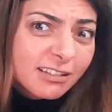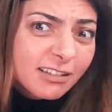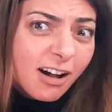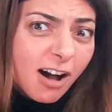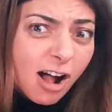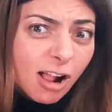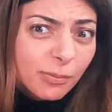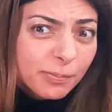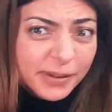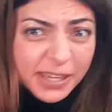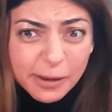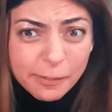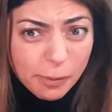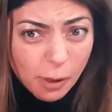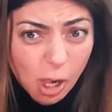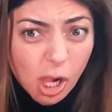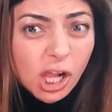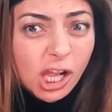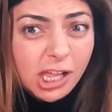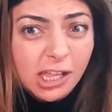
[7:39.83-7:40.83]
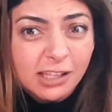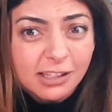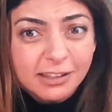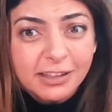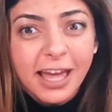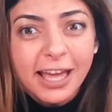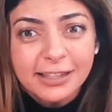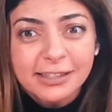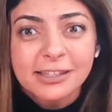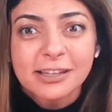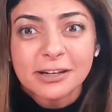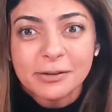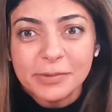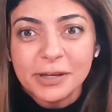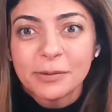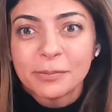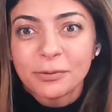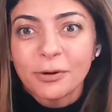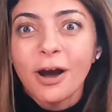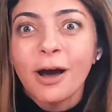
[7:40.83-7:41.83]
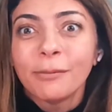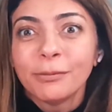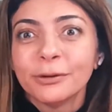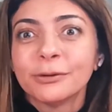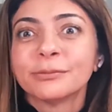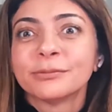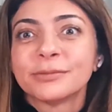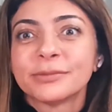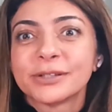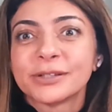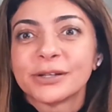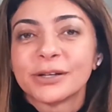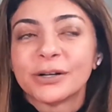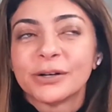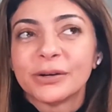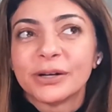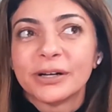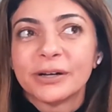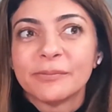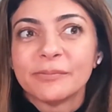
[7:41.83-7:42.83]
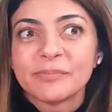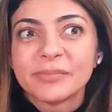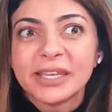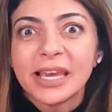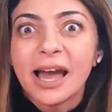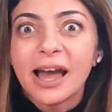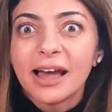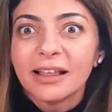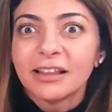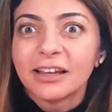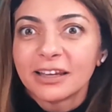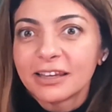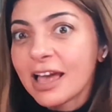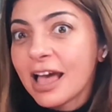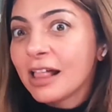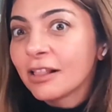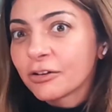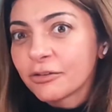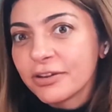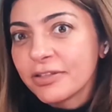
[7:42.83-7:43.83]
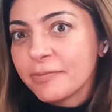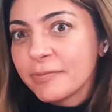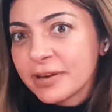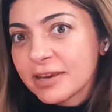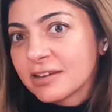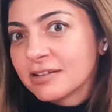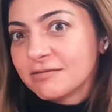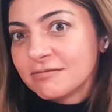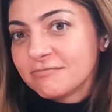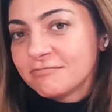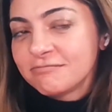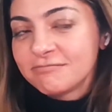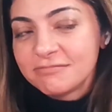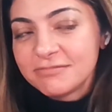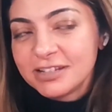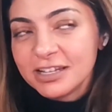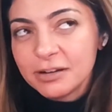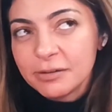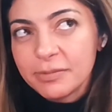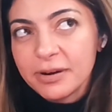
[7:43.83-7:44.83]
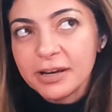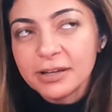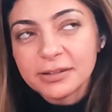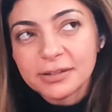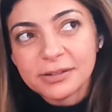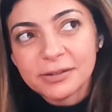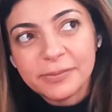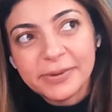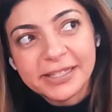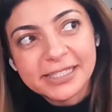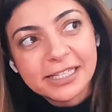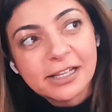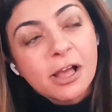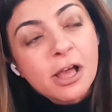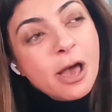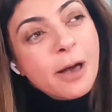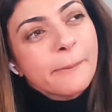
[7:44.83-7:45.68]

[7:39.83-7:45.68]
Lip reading: all people, that's going to be a problem. So, like algorithmic and data bias is a big deal.